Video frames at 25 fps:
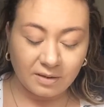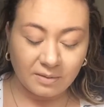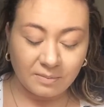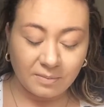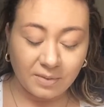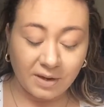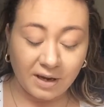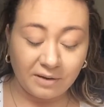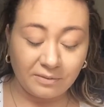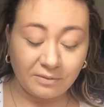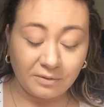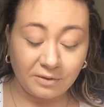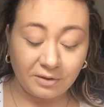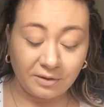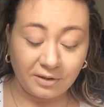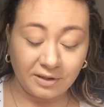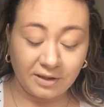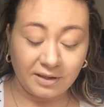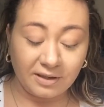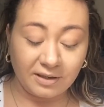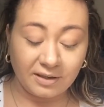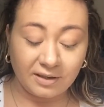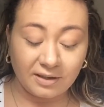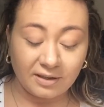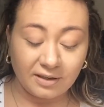But I
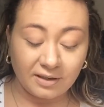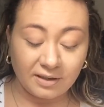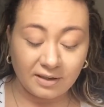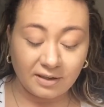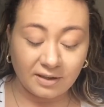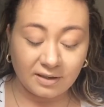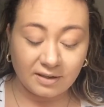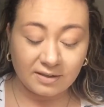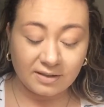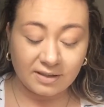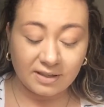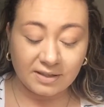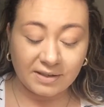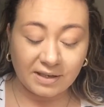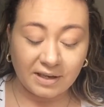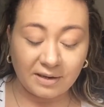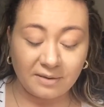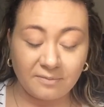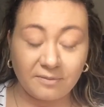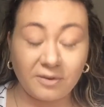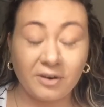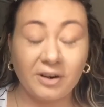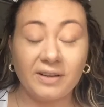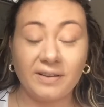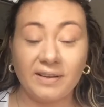really, since
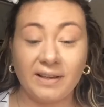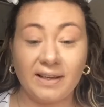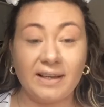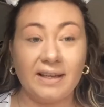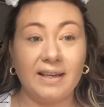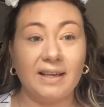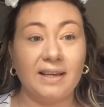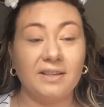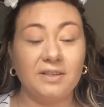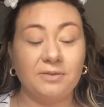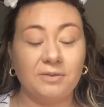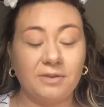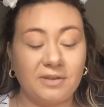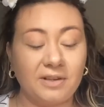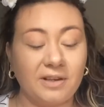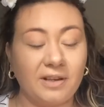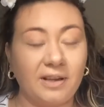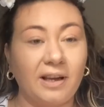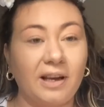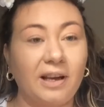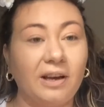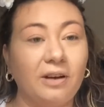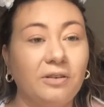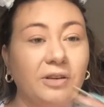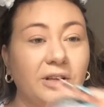I'm very light-handed with now,
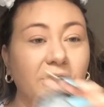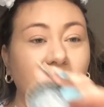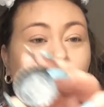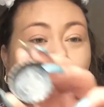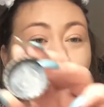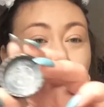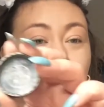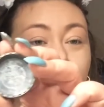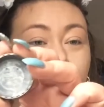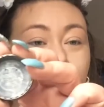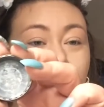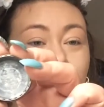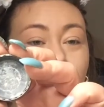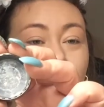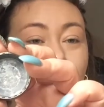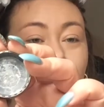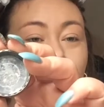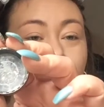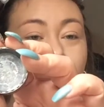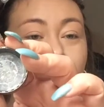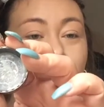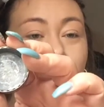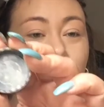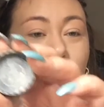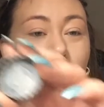like I only go in
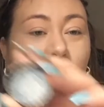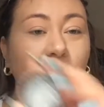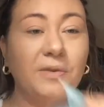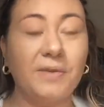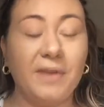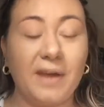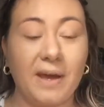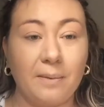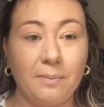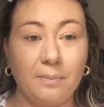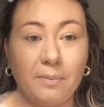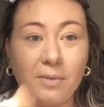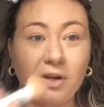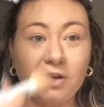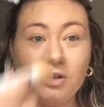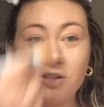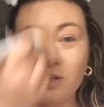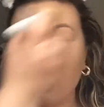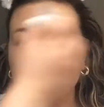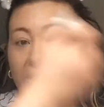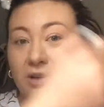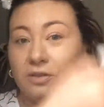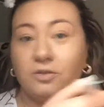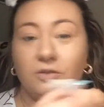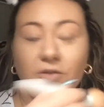with that much,
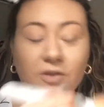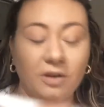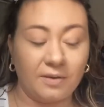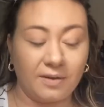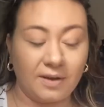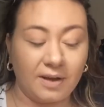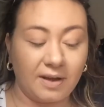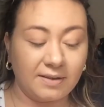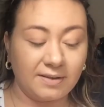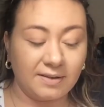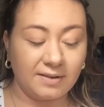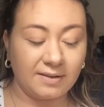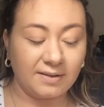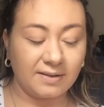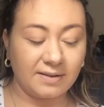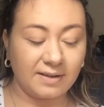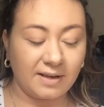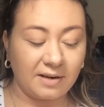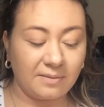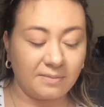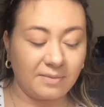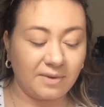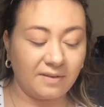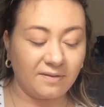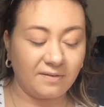and I'll do the other
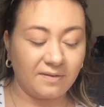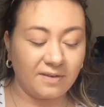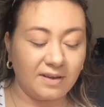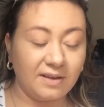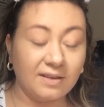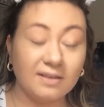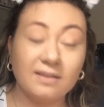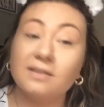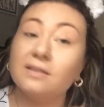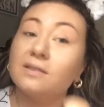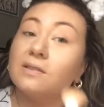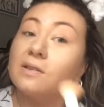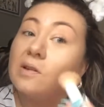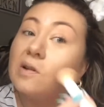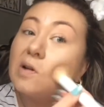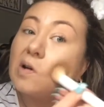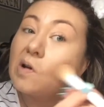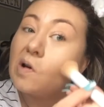side of my face.